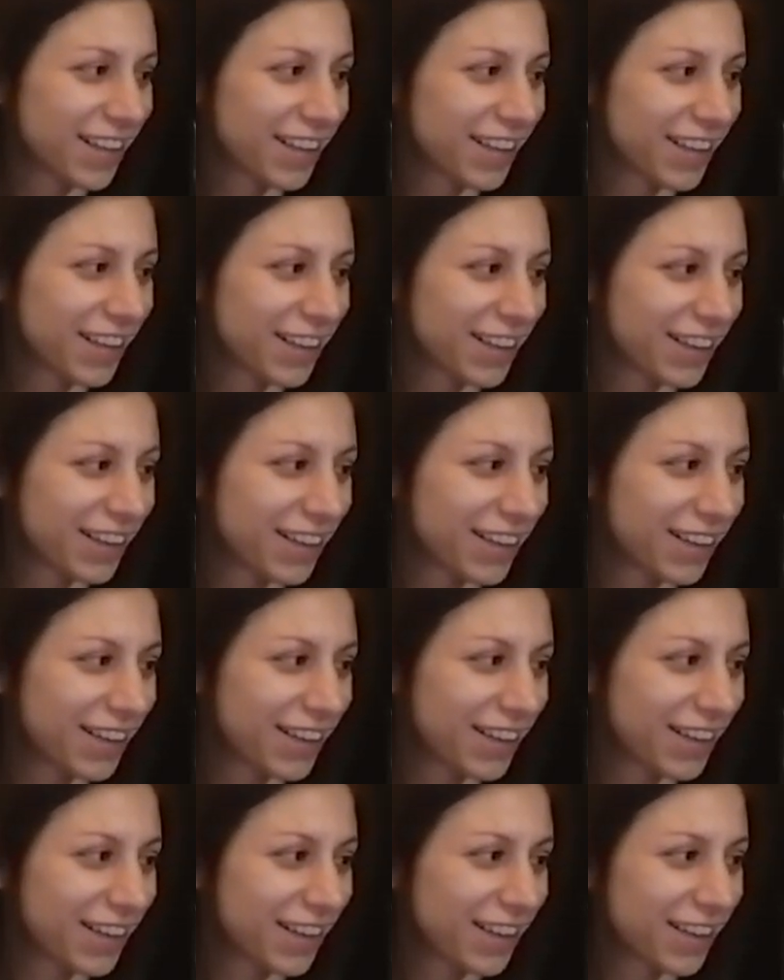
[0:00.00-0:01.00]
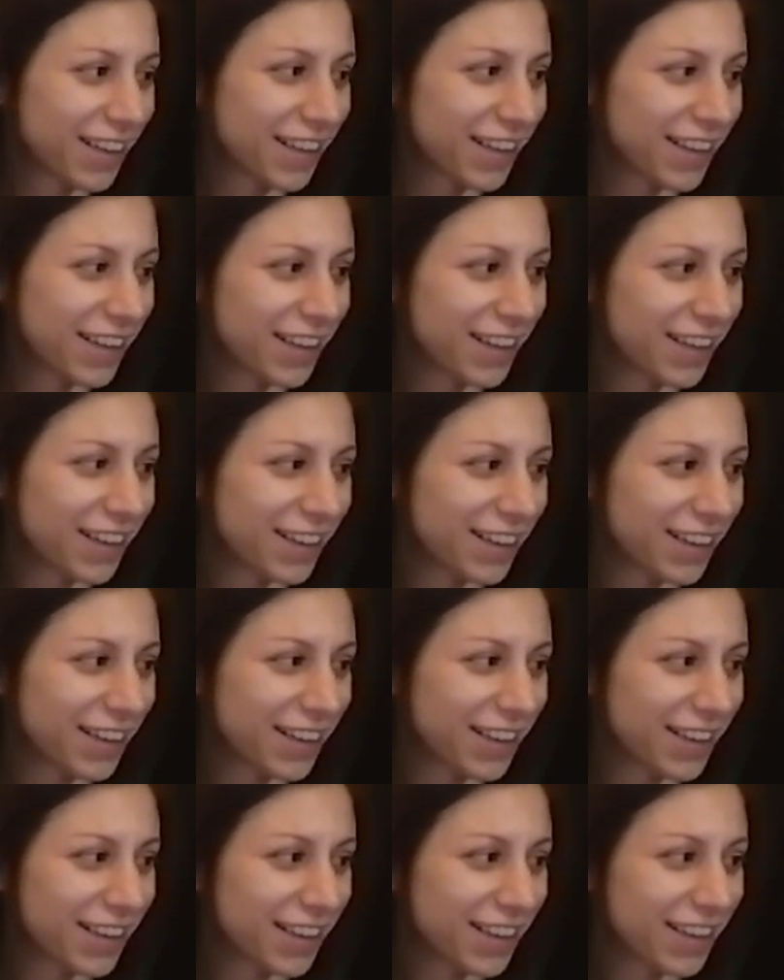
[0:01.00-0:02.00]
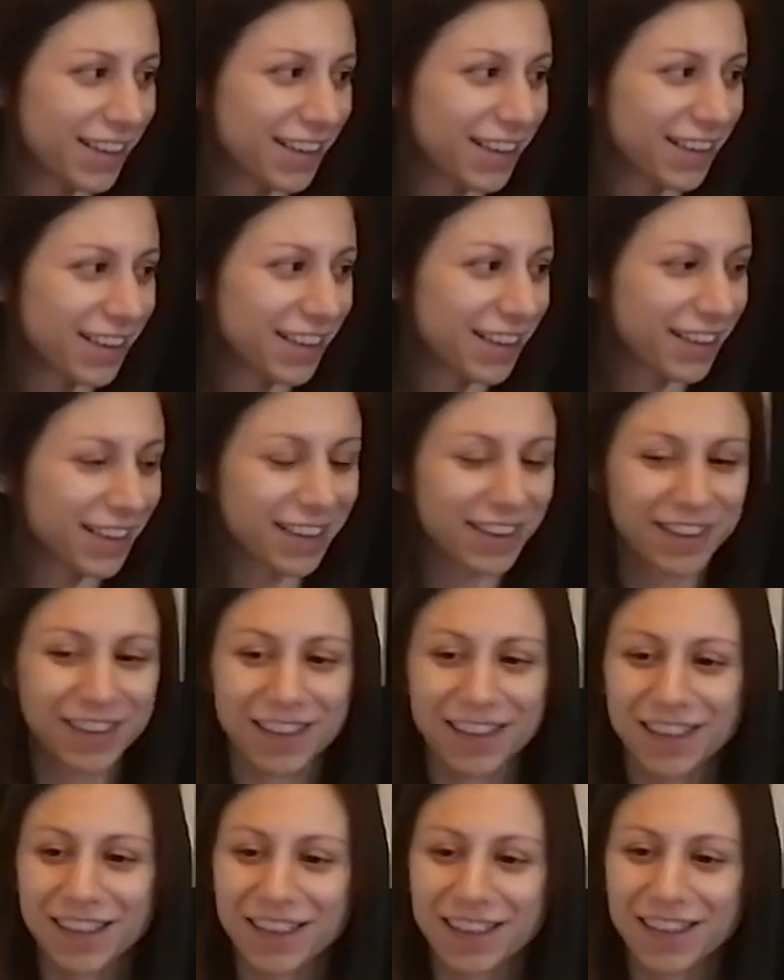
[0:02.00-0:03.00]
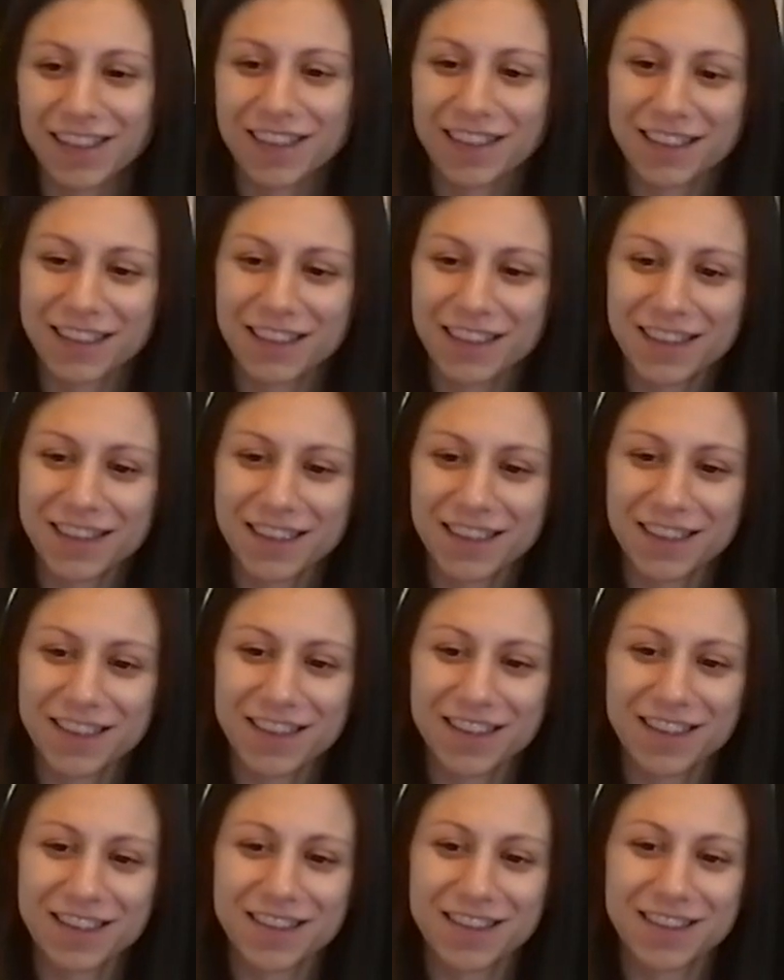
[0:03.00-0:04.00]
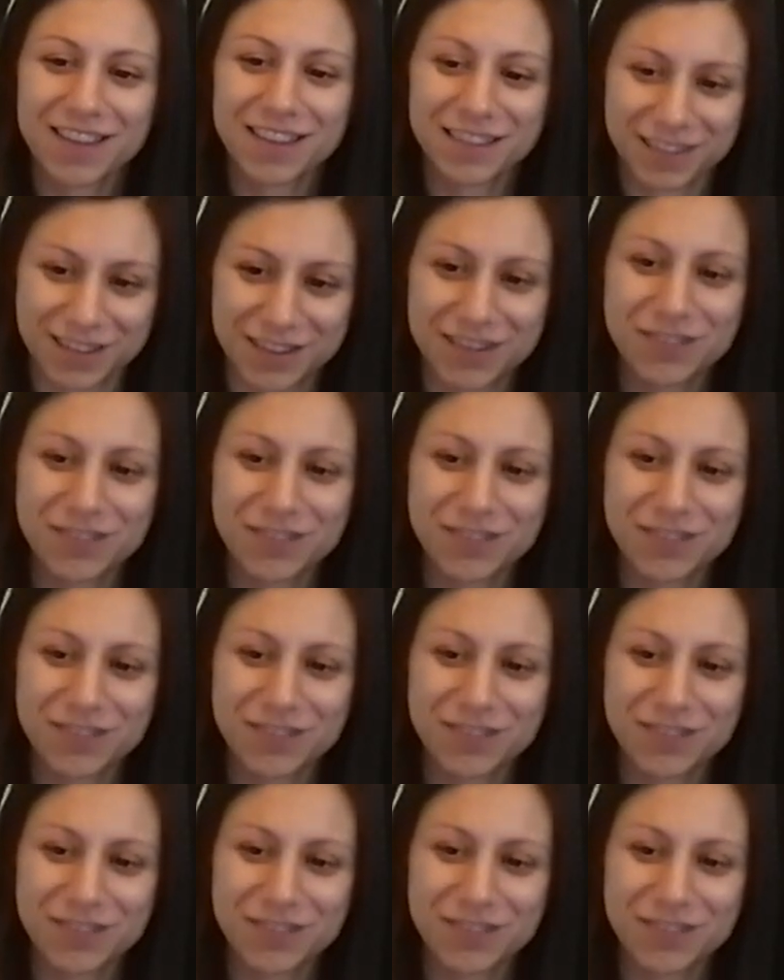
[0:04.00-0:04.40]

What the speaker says: No words are spoken by the person on screen.